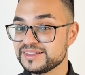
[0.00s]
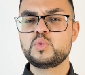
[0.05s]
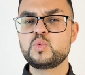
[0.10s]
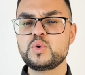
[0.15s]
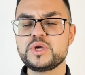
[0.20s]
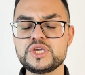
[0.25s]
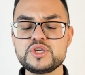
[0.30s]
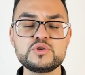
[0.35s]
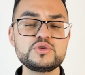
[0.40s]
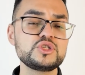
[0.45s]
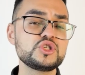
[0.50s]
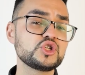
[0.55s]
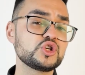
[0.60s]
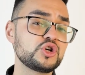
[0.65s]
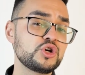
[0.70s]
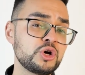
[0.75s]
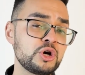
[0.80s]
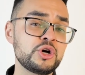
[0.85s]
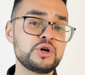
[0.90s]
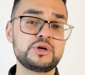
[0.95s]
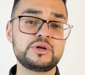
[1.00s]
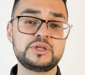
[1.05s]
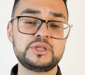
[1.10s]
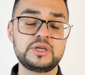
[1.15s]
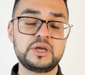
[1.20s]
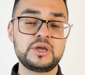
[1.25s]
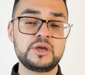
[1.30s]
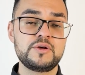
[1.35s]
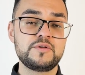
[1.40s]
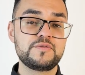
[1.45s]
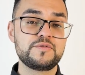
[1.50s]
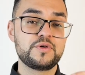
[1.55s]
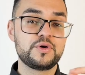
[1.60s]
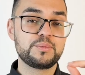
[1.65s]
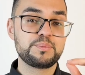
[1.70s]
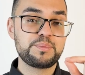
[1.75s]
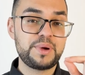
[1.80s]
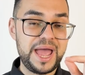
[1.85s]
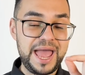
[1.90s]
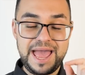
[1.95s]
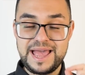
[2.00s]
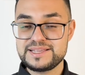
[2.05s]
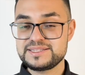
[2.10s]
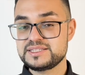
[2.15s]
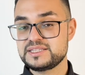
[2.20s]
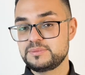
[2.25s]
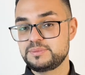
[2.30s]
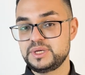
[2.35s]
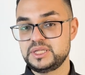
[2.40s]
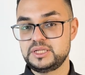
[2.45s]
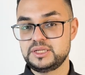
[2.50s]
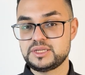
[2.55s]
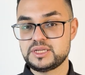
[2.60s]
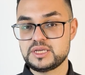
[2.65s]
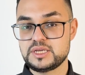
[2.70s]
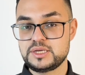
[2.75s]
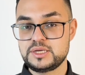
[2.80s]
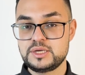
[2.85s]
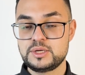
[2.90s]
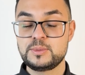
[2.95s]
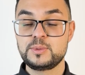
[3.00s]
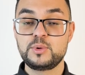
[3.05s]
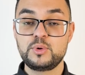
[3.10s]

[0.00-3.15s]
We use could for past ability